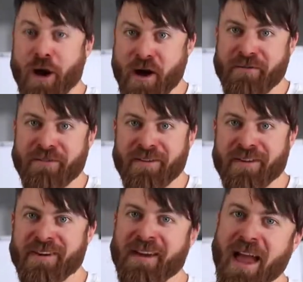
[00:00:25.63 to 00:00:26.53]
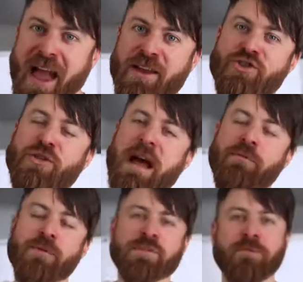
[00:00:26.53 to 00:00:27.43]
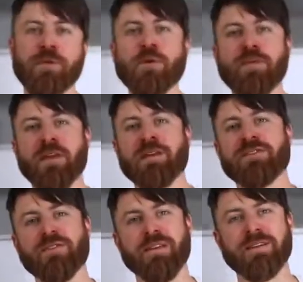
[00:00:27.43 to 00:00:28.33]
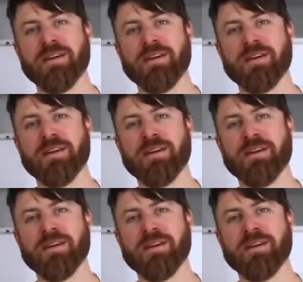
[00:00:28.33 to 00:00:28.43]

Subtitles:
off and travel, there's a few things you need